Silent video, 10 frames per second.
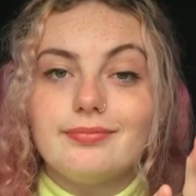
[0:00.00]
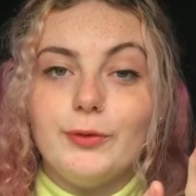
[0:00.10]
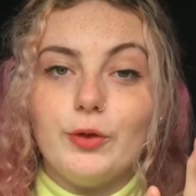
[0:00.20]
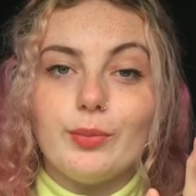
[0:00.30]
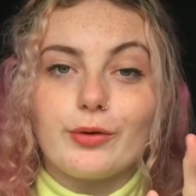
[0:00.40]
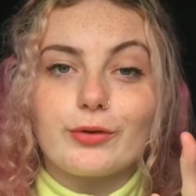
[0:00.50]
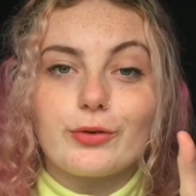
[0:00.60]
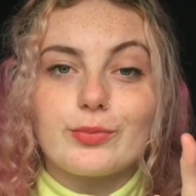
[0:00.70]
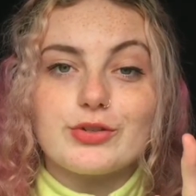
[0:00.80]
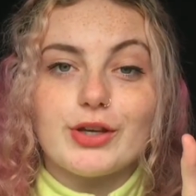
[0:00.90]
New
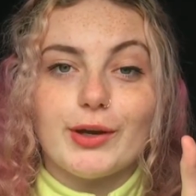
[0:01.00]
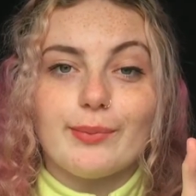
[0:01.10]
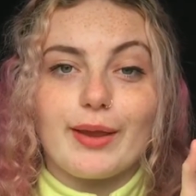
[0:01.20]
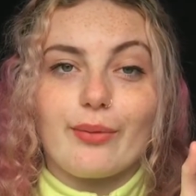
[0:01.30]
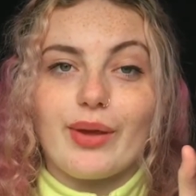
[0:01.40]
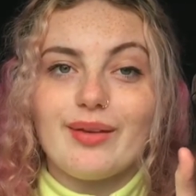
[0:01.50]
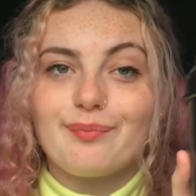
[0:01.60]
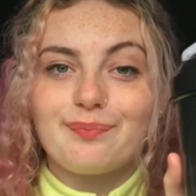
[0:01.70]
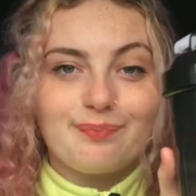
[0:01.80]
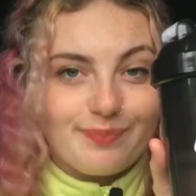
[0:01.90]
monochrome shaker, by the way.
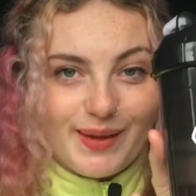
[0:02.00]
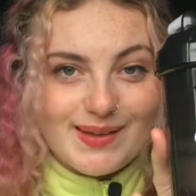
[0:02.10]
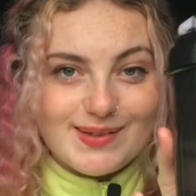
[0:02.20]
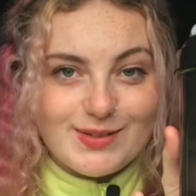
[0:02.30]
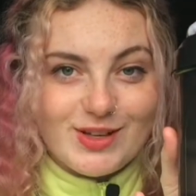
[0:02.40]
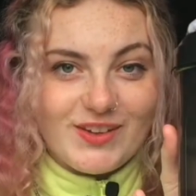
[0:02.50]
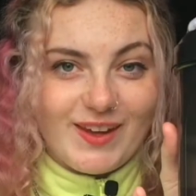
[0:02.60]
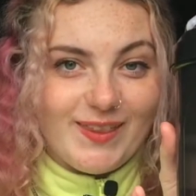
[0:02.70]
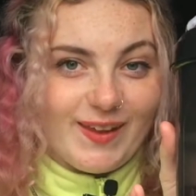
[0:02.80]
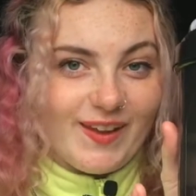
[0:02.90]
Isn't she
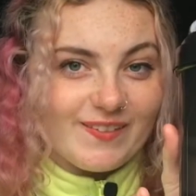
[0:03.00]
tidy?